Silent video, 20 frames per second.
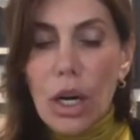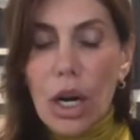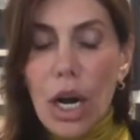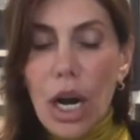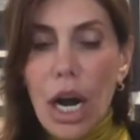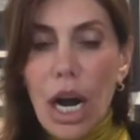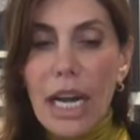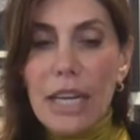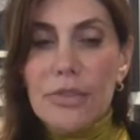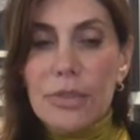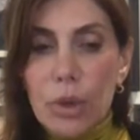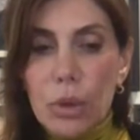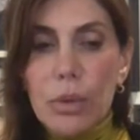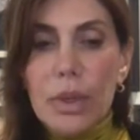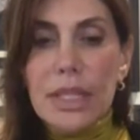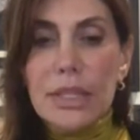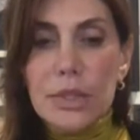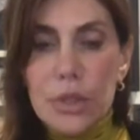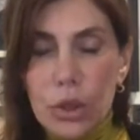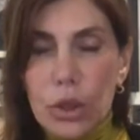I've
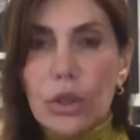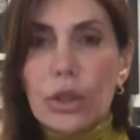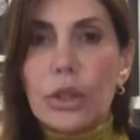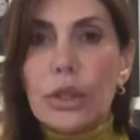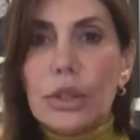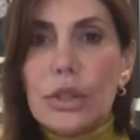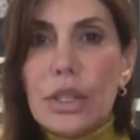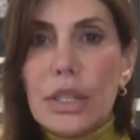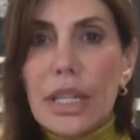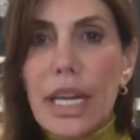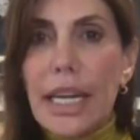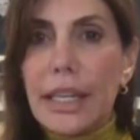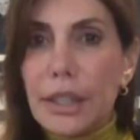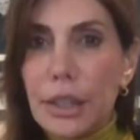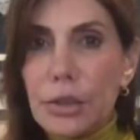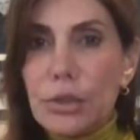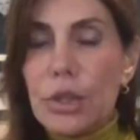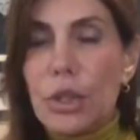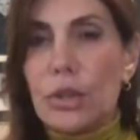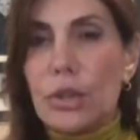always learned, and
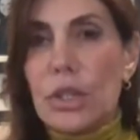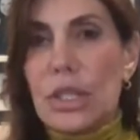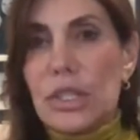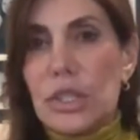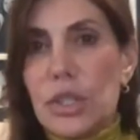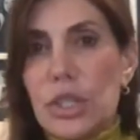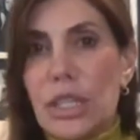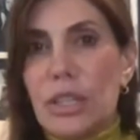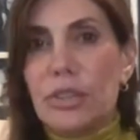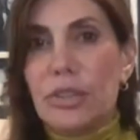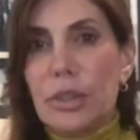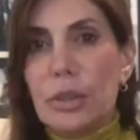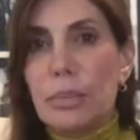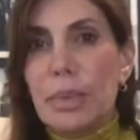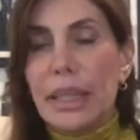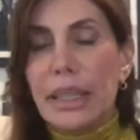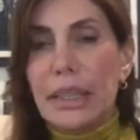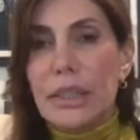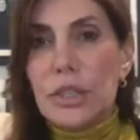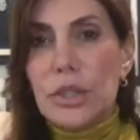you know this, Jennifer,
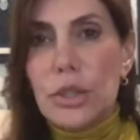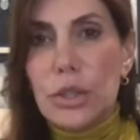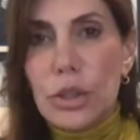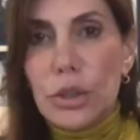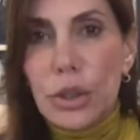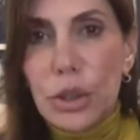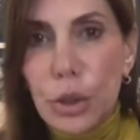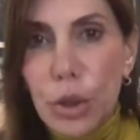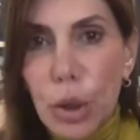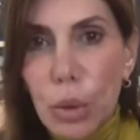because, you know, you're a